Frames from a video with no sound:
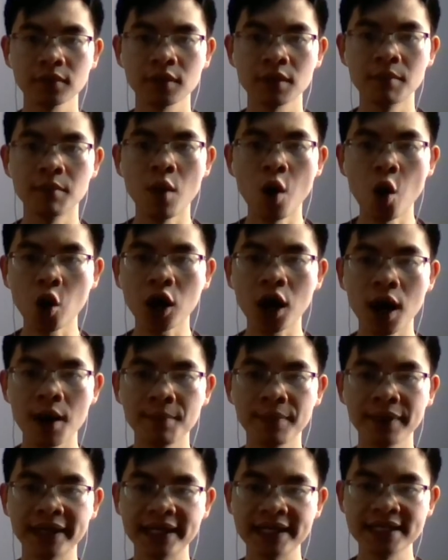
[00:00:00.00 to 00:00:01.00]
More
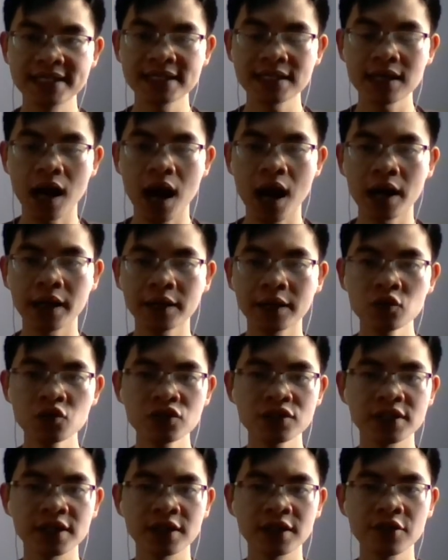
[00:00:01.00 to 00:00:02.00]
companies are
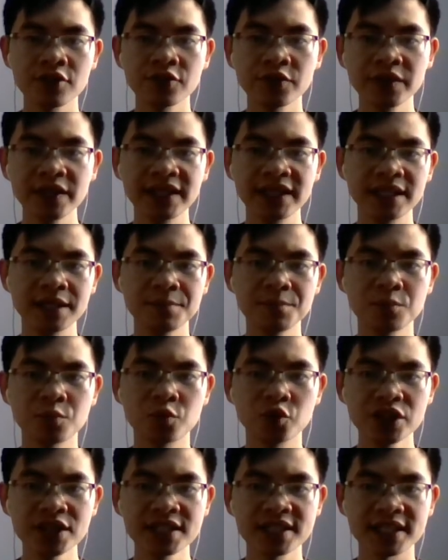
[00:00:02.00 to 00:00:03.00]
using 3D
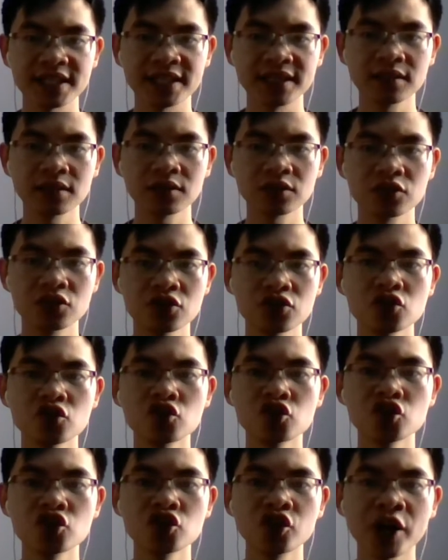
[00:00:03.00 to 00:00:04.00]
printing to
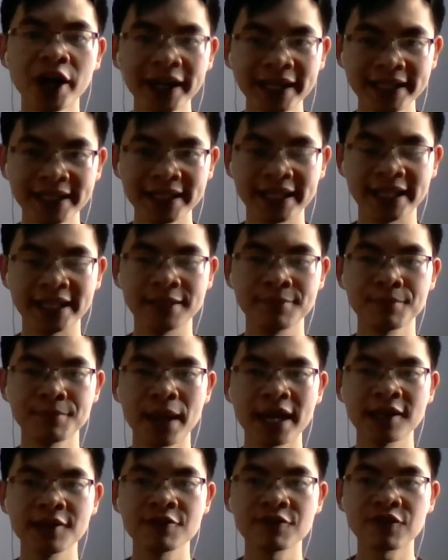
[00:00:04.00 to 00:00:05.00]
directly
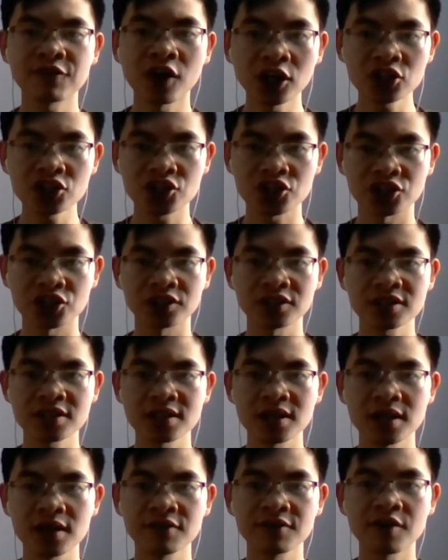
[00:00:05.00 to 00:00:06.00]
manufacture
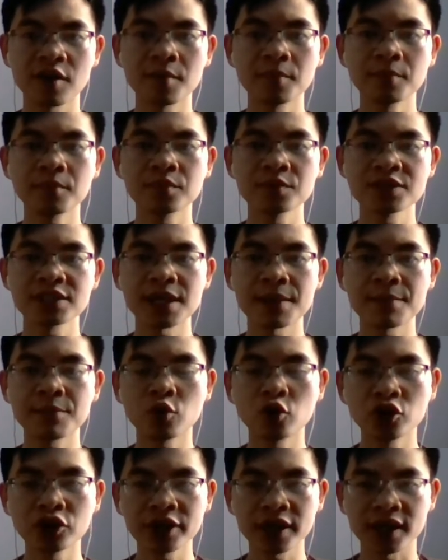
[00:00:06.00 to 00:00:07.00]
from some
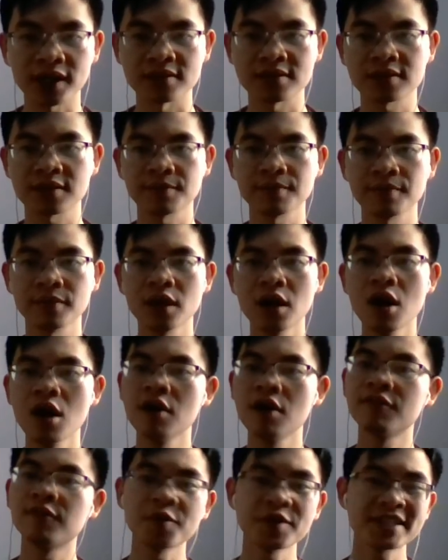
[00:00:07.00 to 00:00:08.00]
products.
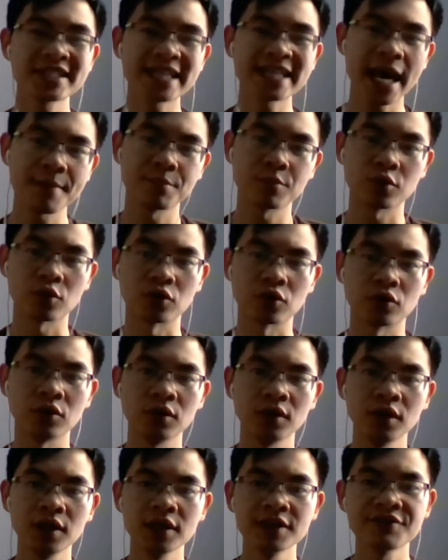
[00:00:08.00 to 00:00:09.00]
For example,
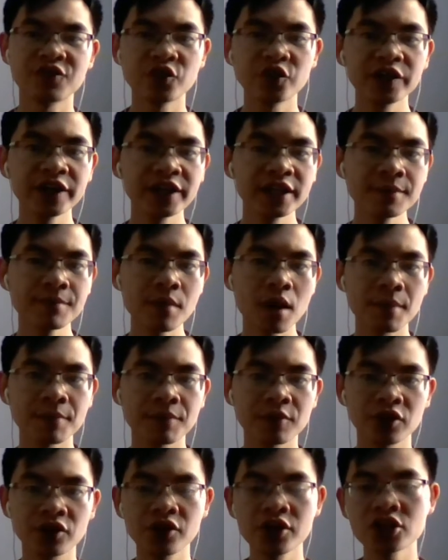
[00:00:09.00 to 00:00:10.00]
Freedom of
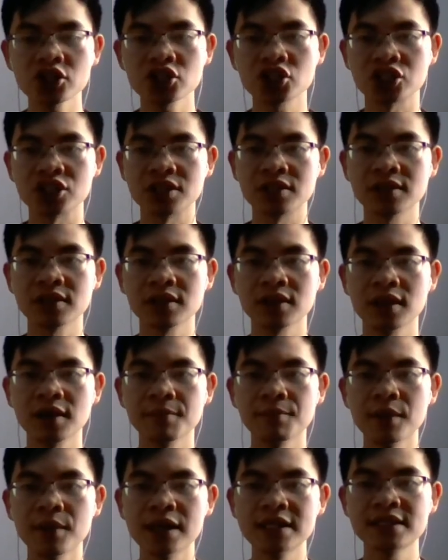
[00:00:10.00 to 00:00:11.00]
Creation,
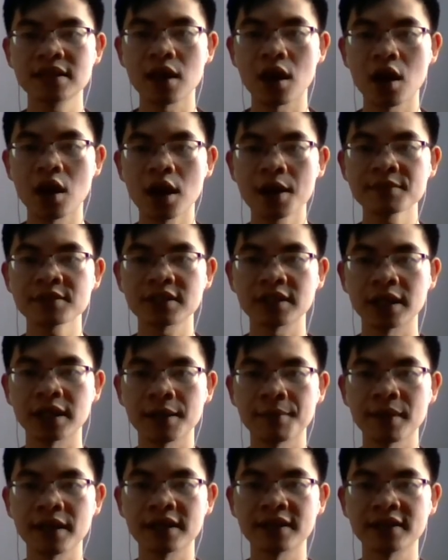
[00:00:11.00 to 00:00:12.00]
based
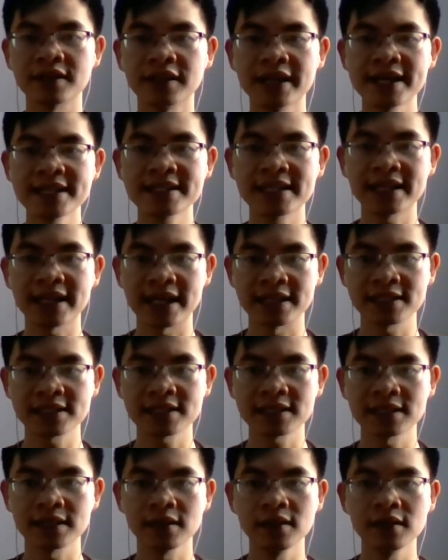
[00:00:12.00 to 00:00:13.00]
Amsterdam, the
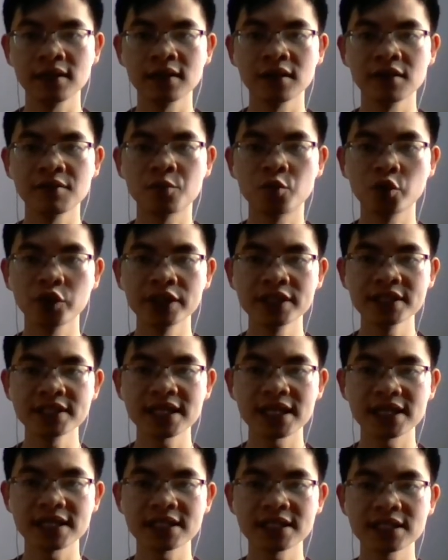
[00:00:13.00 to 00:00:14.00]
Netherlands, prints
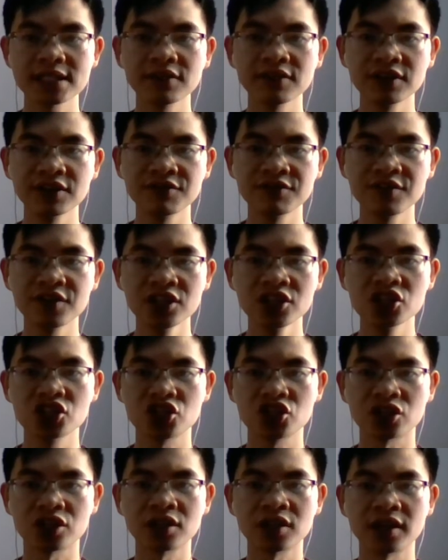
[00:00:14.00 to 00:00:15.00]

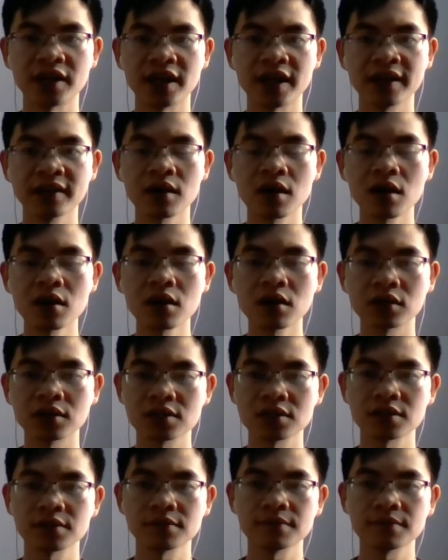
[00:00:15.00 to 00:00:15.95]
furniture and art.